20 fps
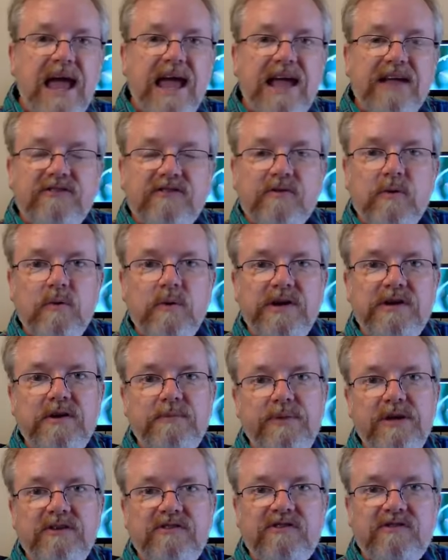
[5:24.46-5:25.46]
It's going to
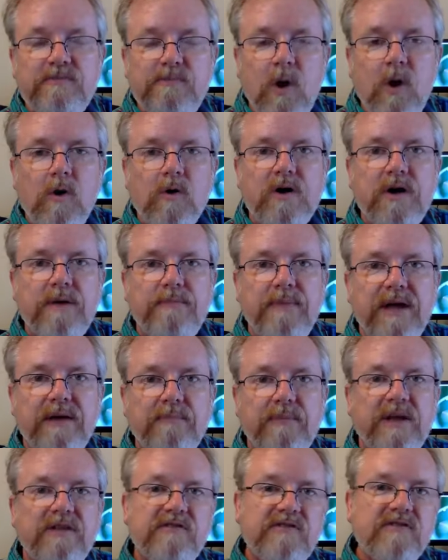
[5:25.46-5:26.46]
be small
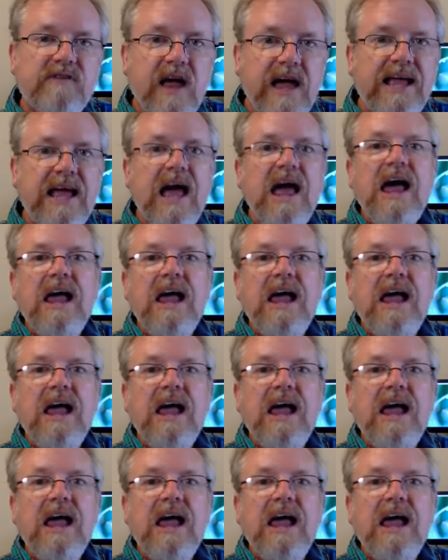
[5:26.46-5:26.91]
commitments, like